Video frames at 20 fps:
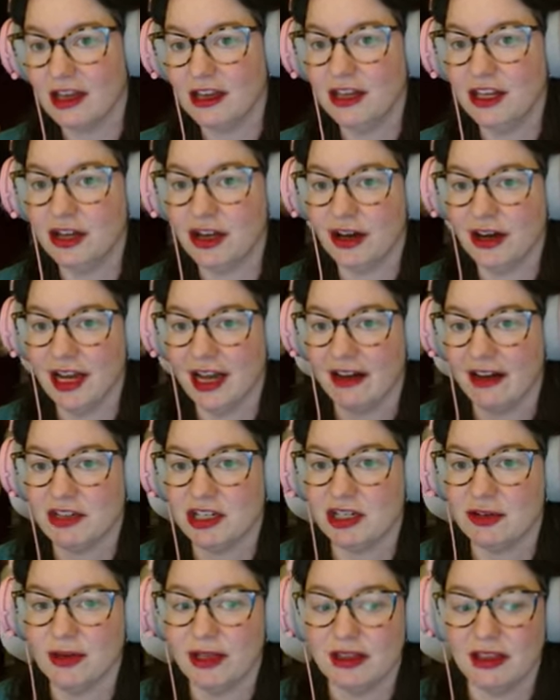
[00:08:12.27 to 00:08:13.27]
you're going to have to
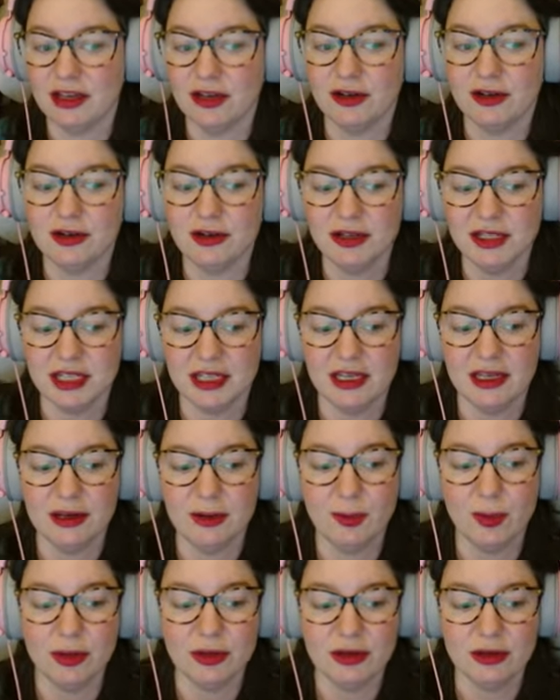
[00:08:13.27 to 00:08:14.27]
do it the
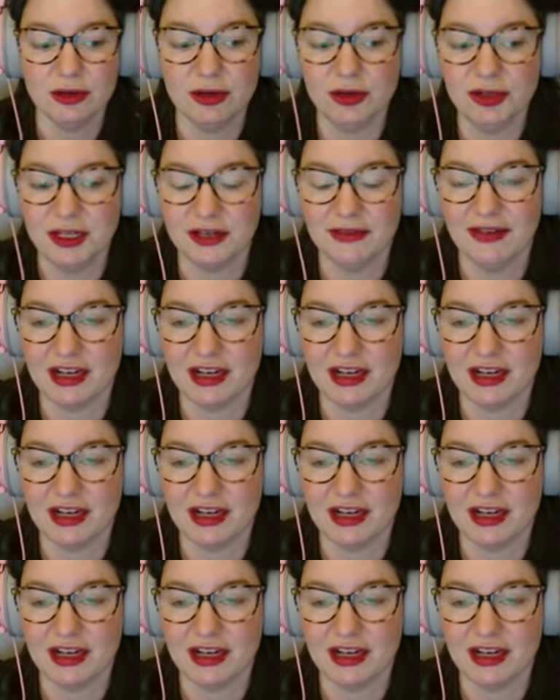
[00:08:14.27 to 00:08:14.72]
oldie